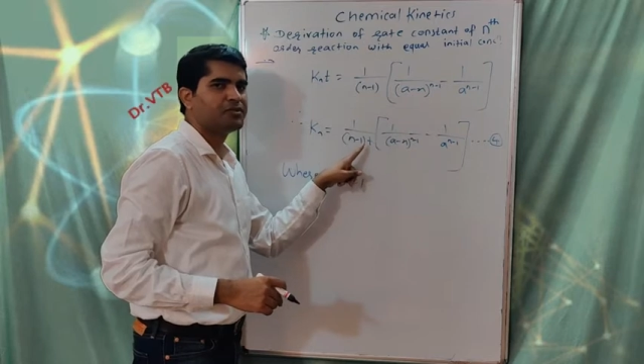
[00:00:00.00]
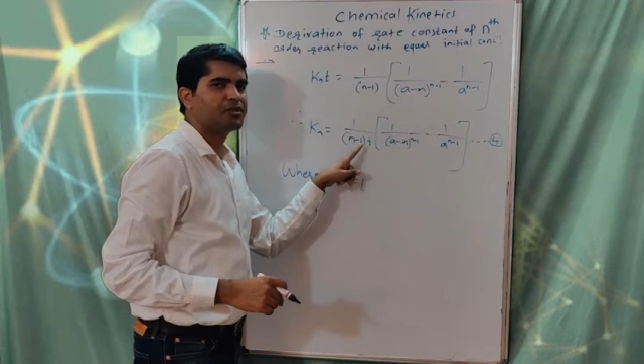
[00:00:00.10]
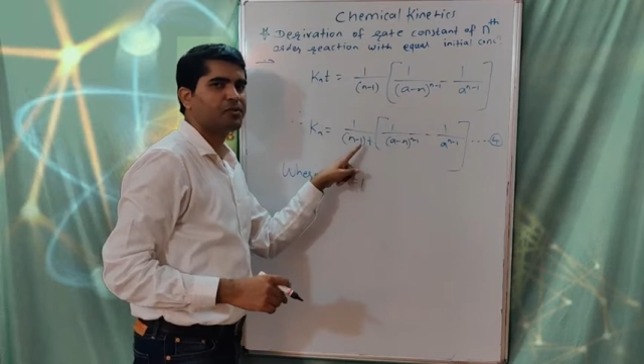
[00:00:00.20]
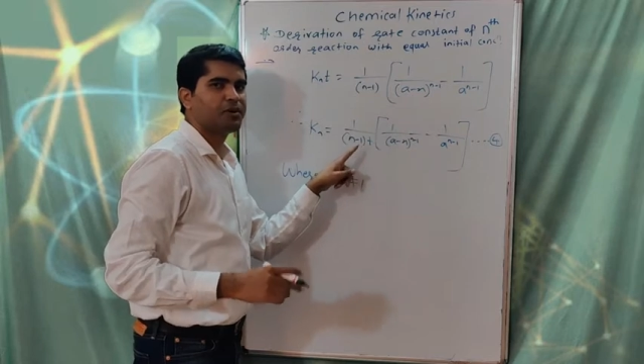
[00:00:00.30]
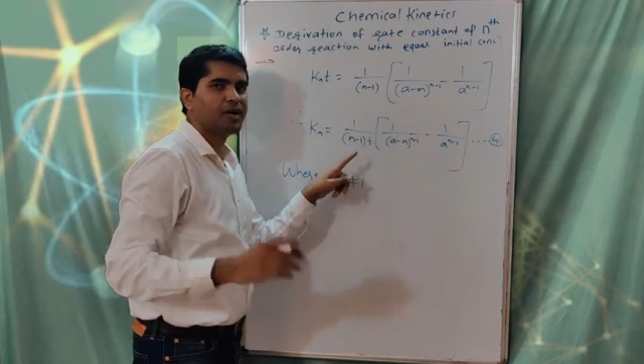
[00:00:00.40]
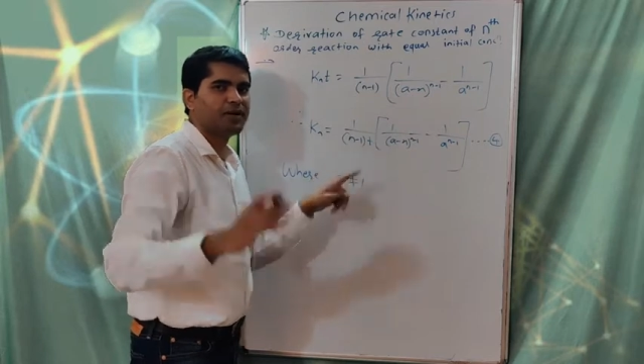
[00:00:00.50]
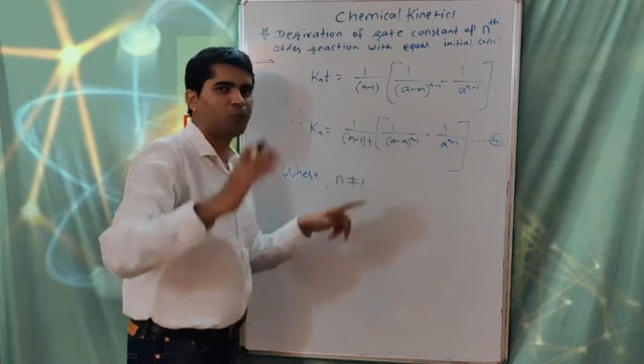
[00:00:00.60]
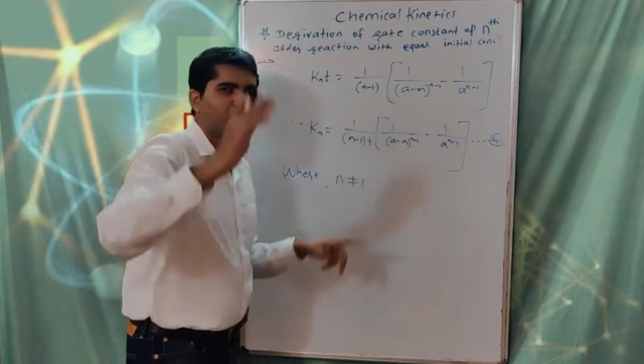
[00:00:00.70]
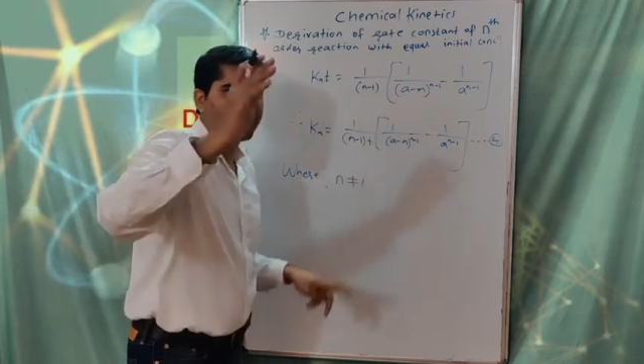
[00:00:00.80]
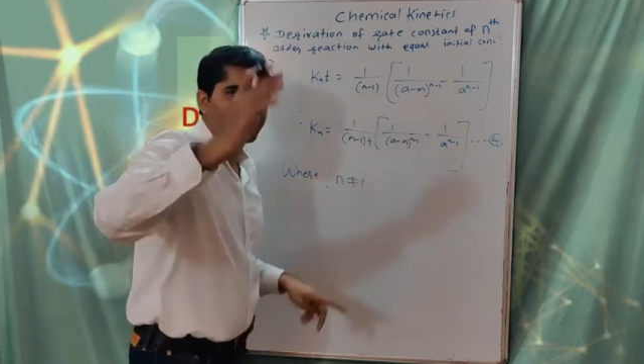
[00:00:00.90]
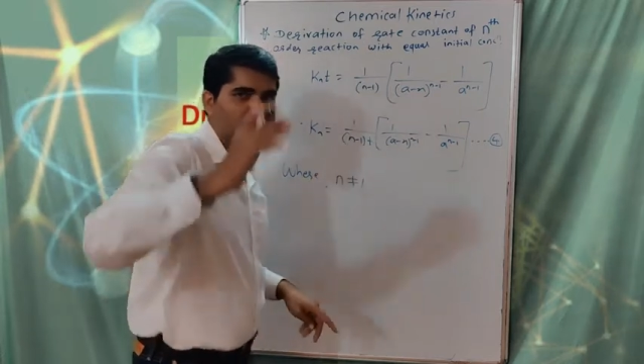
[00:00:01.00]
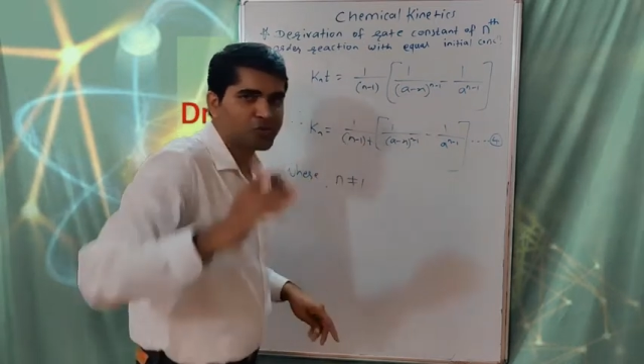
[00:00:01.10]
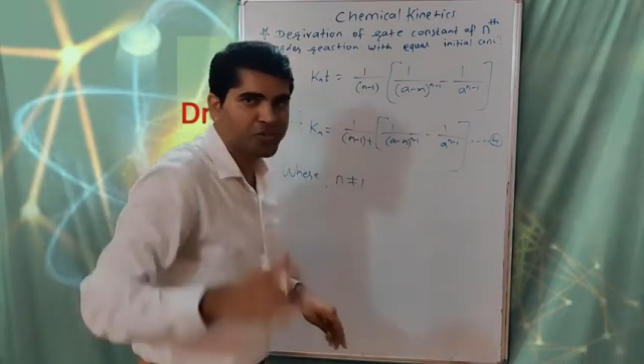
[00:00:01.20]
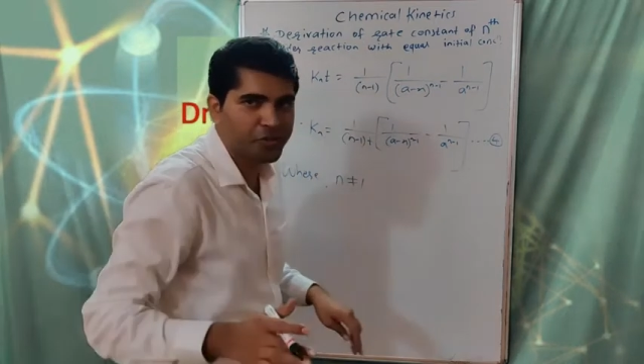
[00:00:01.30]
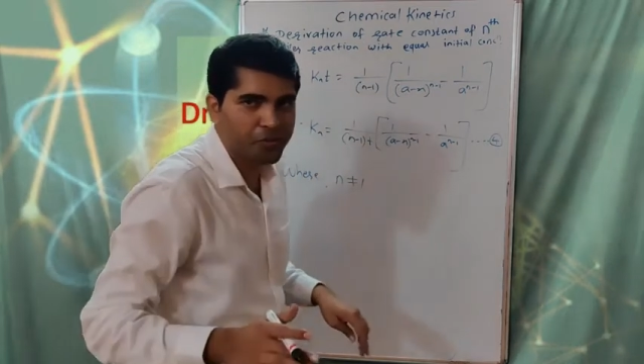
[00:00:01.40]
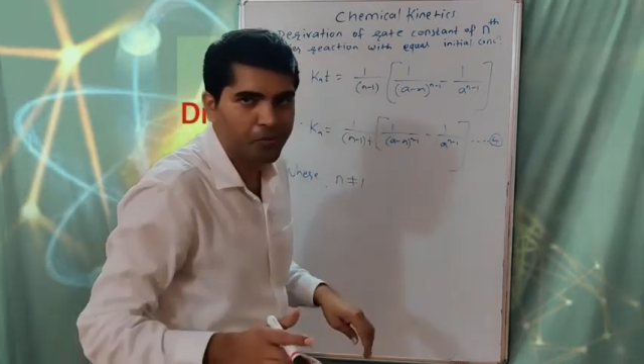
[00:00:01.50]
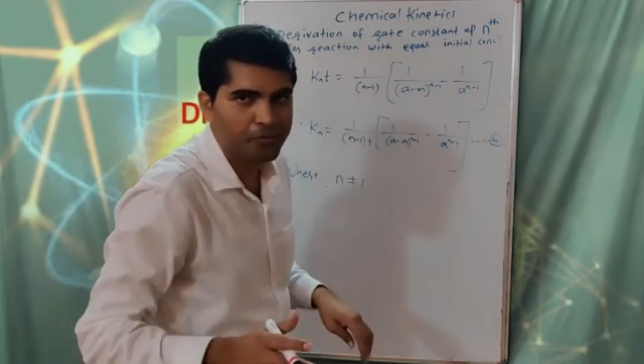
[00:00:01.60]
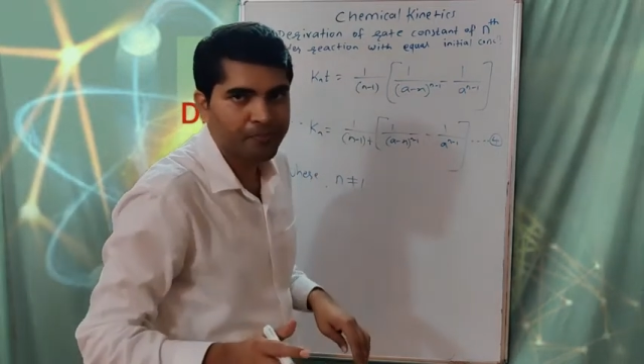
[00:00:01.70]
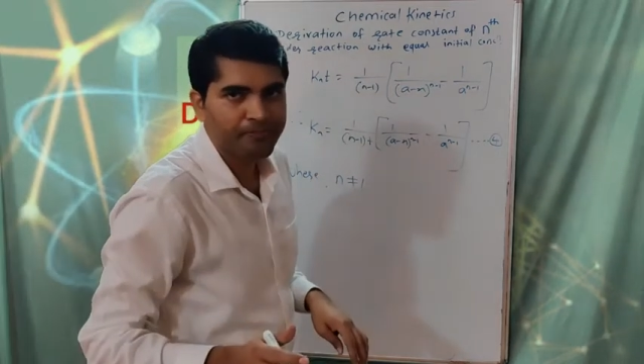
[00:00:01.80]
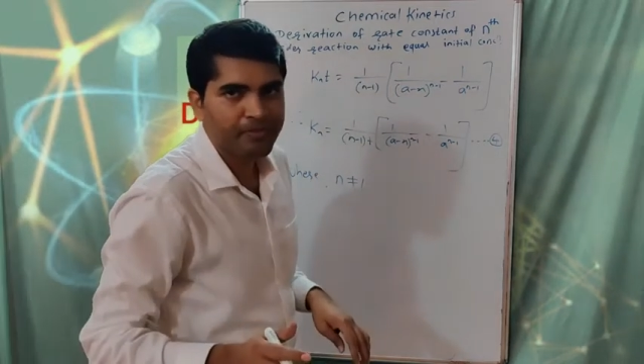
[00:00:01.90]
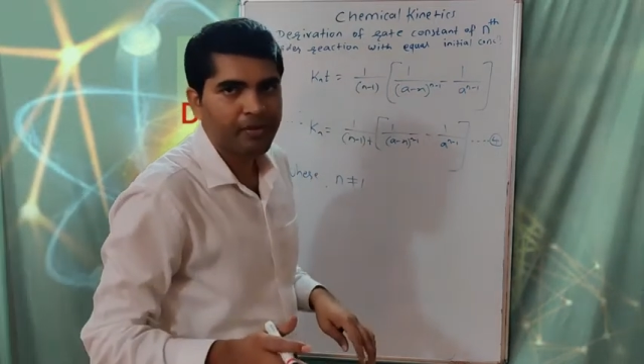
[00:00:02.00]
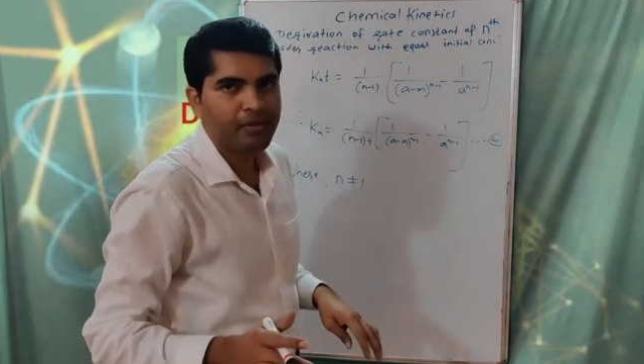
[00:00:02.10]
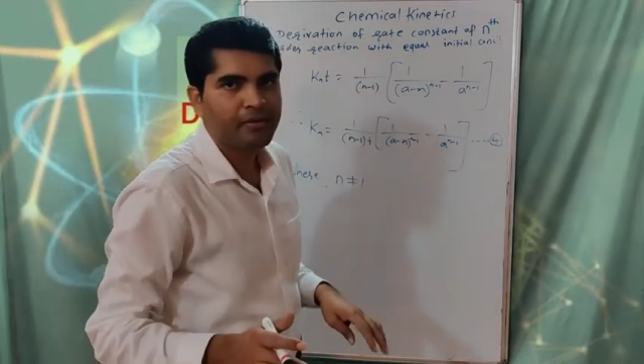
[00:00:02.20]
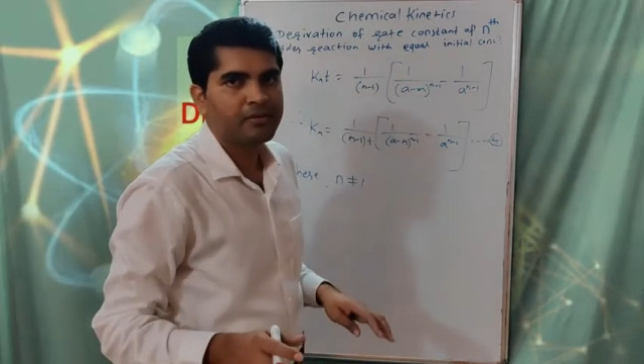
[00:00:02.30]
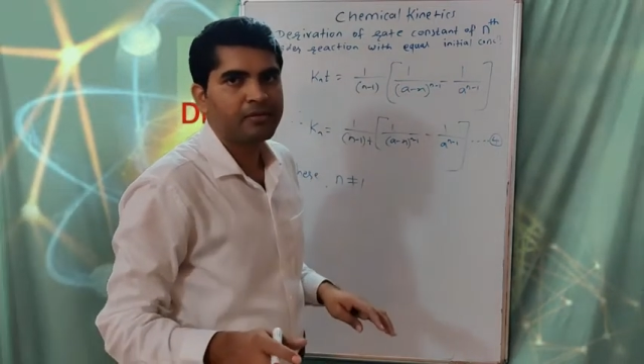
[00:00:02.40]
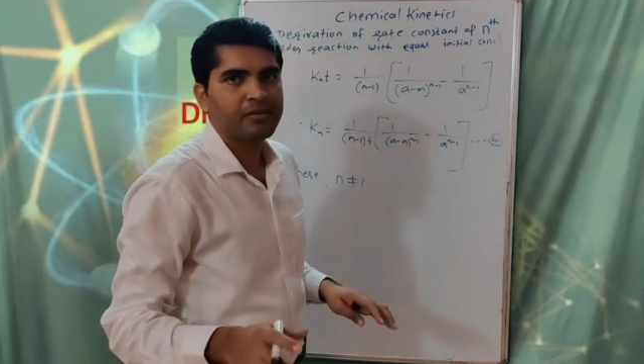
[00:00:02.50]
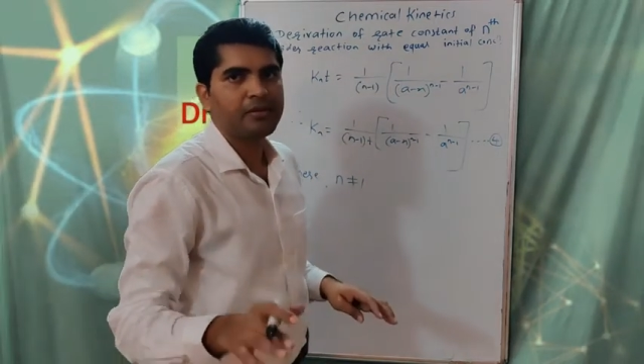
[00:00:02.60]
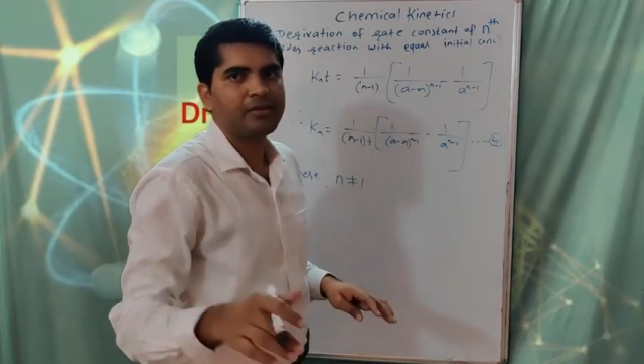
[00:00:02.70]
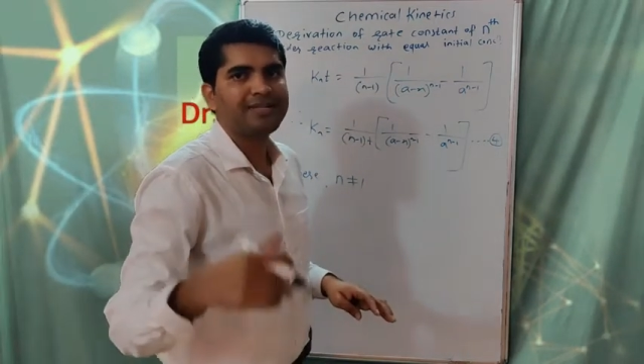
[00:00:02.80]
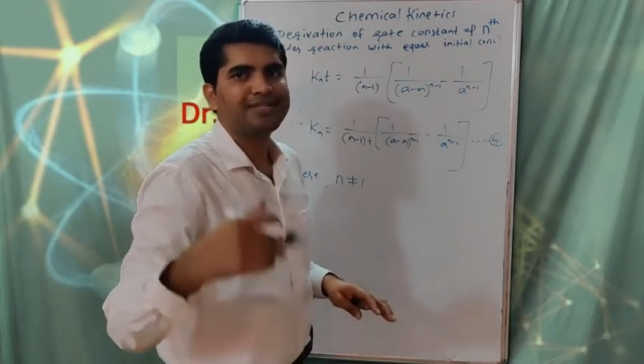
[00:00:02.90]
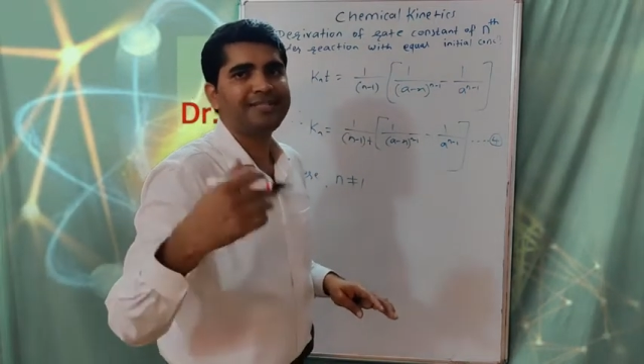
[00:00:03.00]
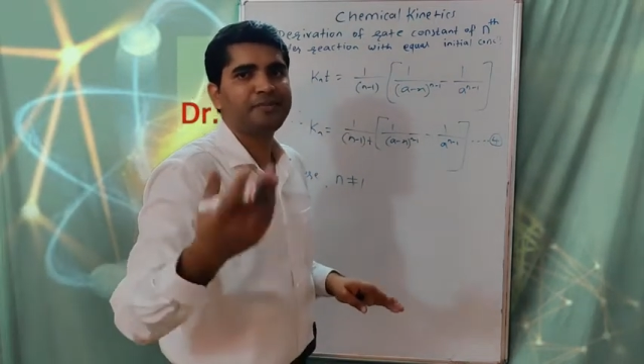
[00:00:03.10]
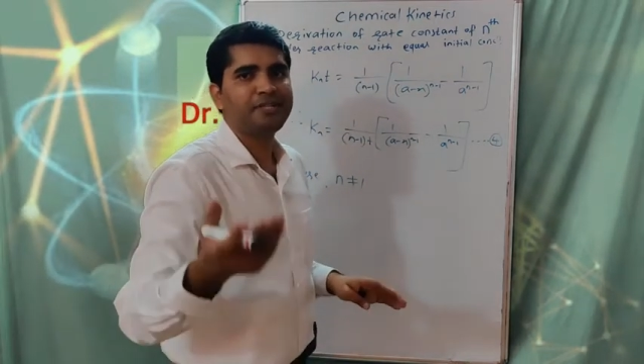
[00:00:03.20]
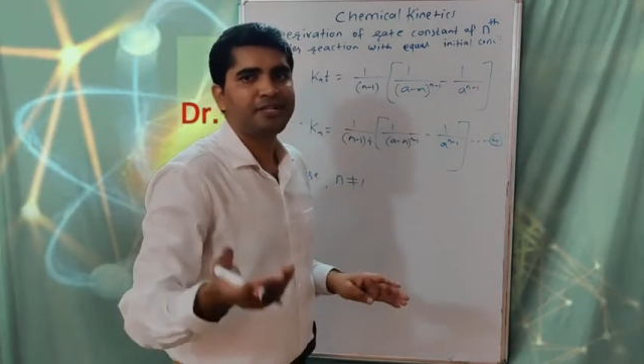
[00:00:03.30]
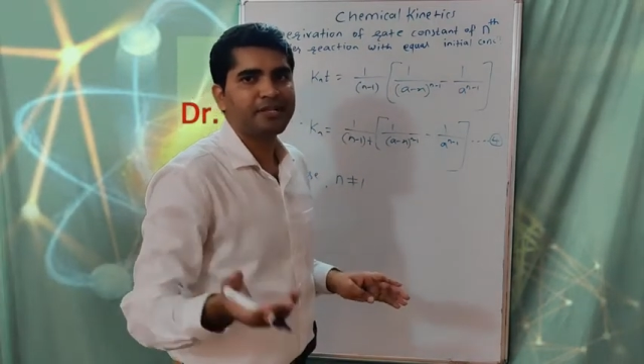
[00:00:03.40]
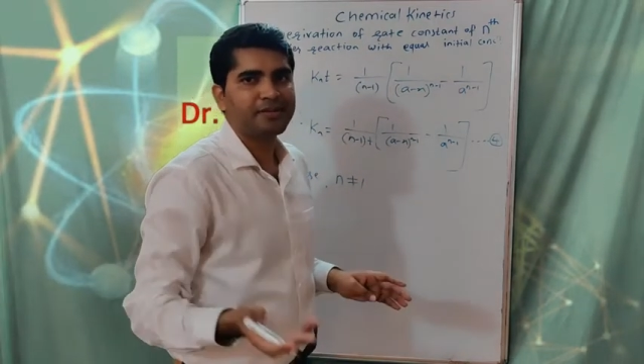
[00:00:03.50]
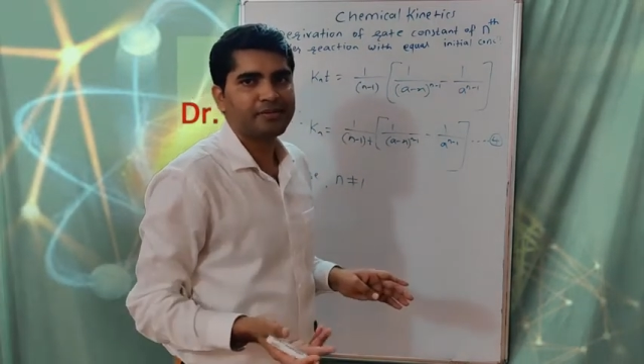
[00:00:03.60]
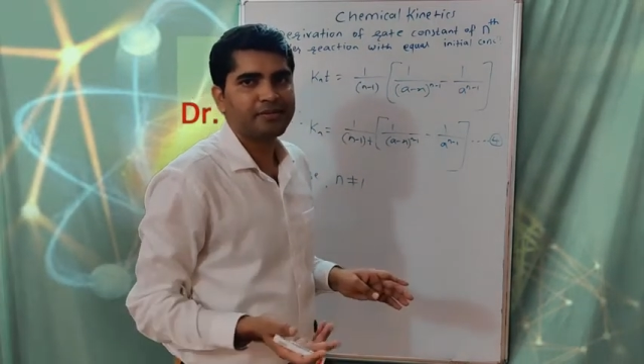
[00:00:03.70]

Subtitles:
0, and 1 upon 0 is infinity.